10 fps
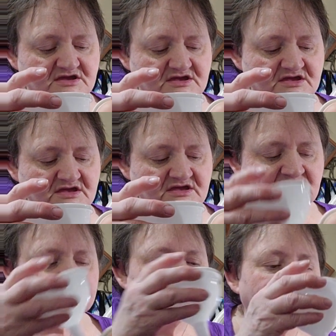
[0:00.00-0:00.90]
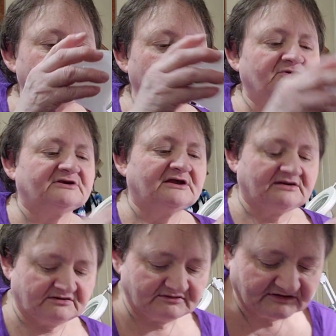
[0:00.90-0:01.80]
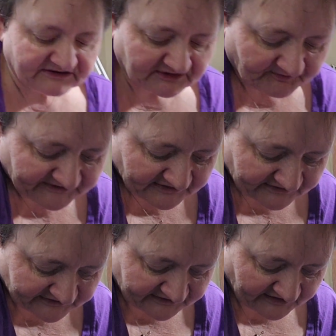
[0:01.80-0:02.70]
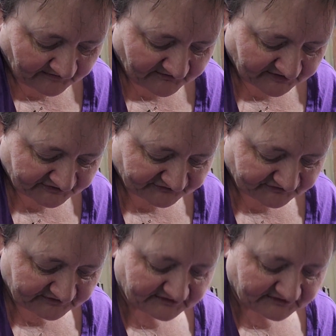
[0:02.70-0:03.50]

A little bit more than that. Little bit. Not much.